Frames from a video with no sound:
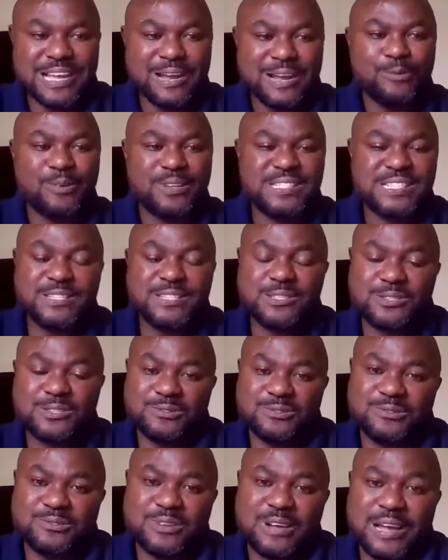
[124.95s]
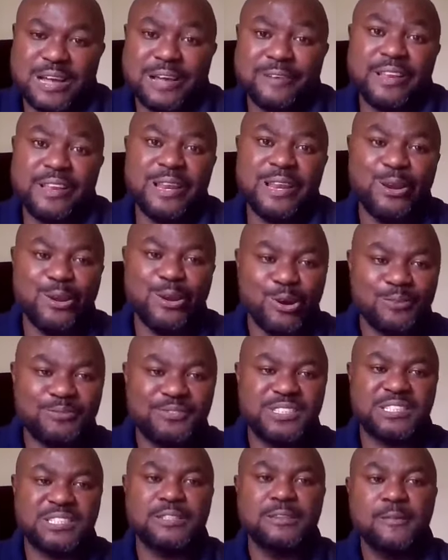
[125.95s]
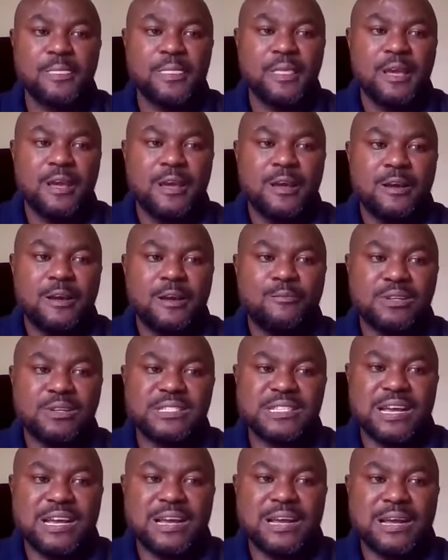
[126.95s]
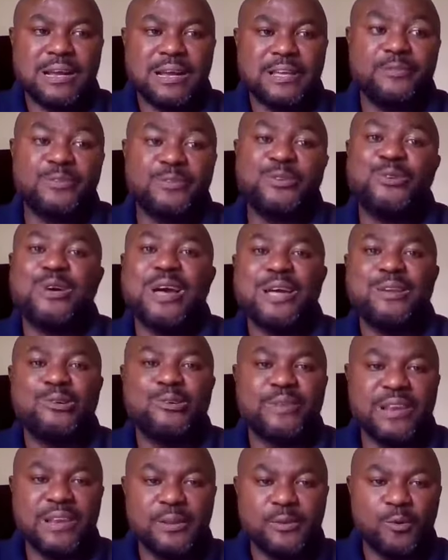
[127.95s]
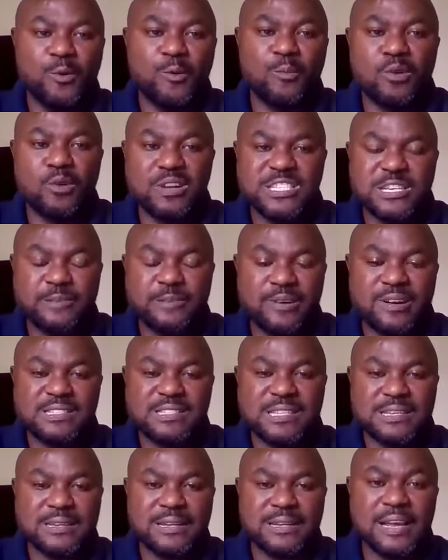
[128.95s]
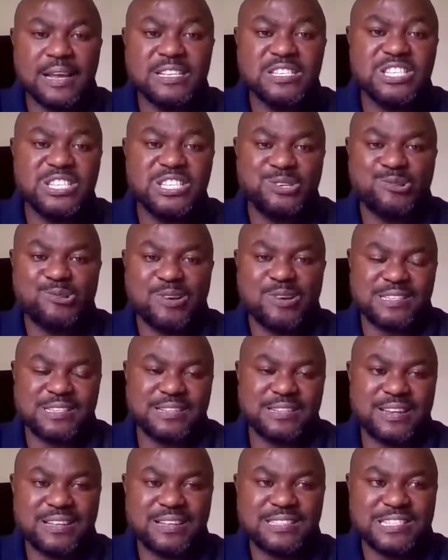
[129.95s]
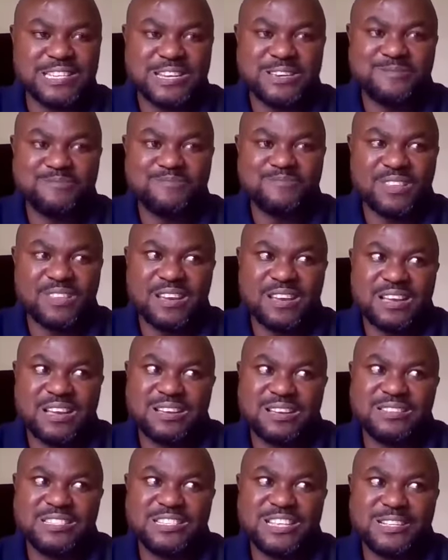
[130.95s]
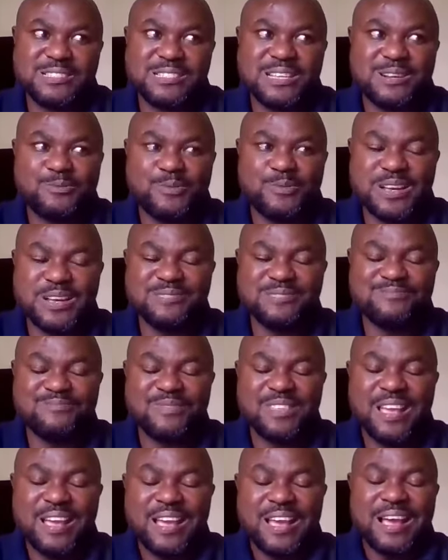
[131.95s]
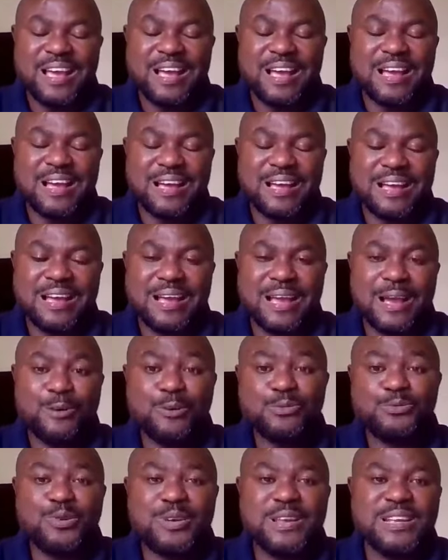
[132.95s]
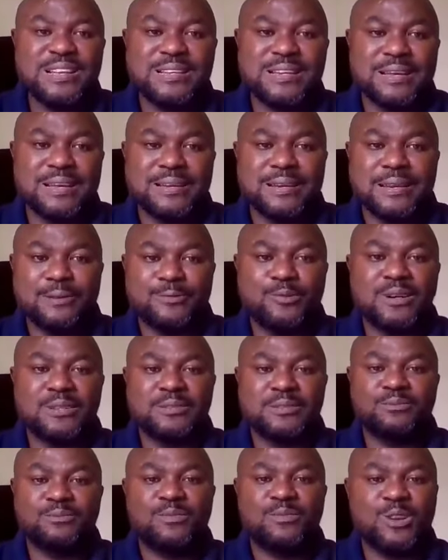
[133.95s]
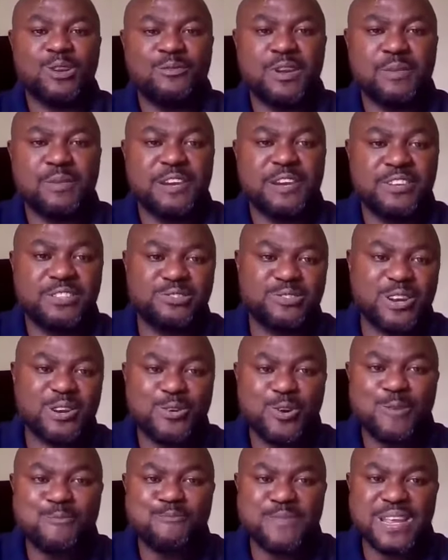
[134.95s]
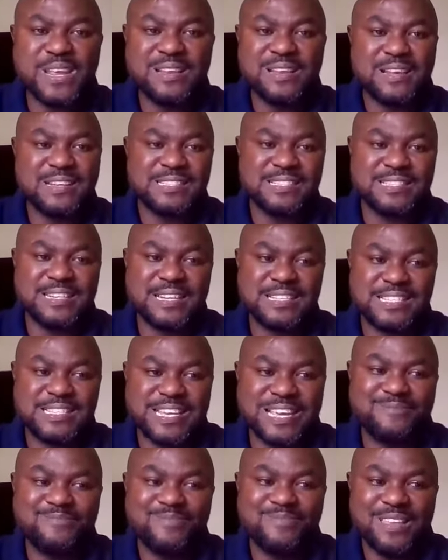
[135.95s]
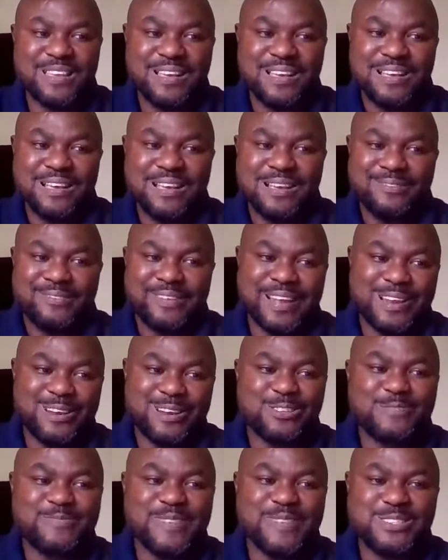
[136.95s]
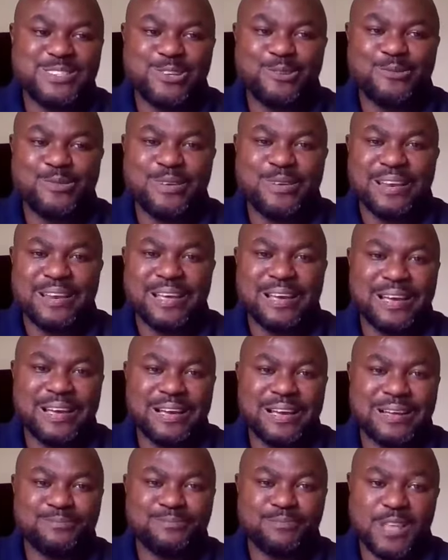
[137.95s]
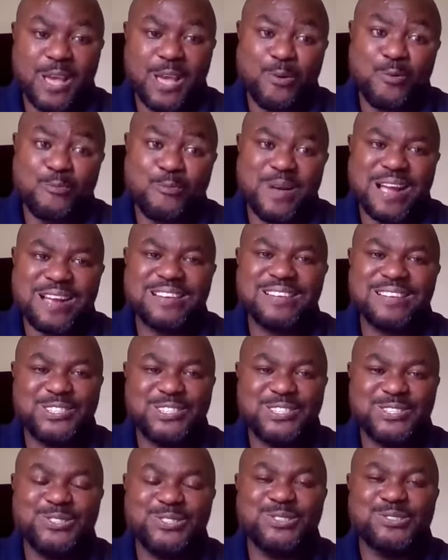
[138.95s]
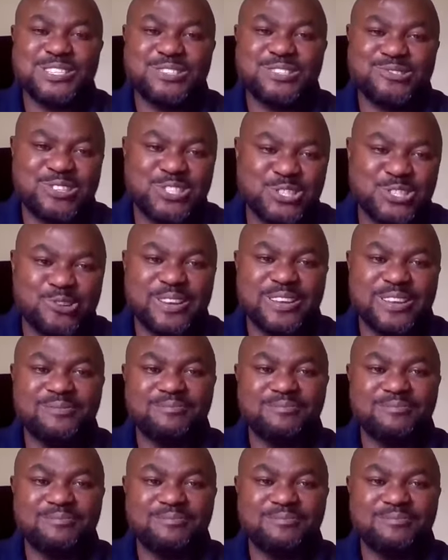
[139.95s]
I really loved. But even though I don't really know much about NGO as at that time, it started when I was working at one of the manufacturing company as at that time, when I lost my job with Echo Bank due to restructuring.